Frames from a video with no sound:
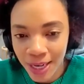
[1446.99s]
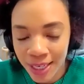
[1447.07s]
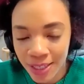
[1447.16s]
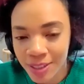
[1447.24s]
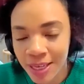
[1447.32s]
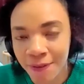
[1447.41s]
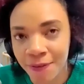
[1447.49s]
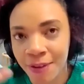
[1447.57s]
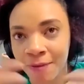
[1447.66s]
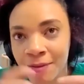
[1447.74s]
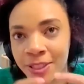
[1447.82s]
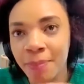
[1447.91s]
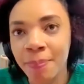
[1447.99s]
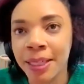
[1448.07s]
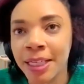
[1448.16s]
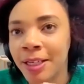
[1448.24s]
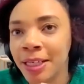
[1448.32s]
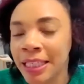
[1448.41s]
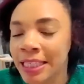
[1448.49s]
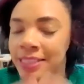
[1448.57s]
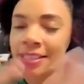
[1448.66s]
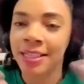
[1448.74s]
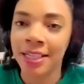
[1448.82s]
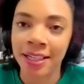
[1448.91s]
I guess if if somebody
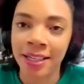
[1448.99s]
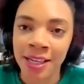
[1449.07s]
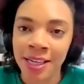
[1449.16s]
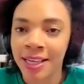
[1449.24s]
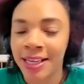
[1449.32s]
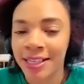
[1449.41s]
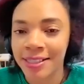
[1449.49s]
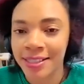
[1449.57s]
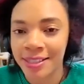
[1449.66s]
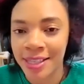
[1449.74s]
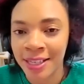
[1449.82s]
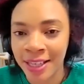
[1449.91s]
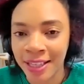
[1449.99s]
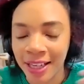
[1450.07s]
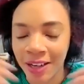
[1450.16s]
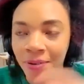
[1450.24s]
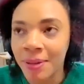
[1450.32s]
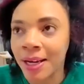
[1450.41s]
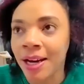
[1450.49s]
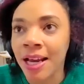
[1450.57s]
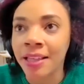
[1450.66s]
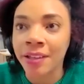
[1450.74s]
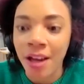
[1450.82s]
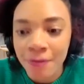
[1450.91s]
listening is thinking like, "Oh my god, I
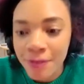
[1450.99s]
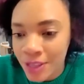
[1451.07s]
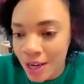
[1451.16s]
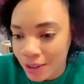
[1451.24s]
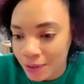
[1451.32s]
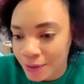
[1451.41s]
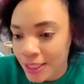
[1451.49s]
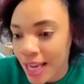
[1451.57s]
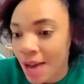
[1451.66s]
love photography.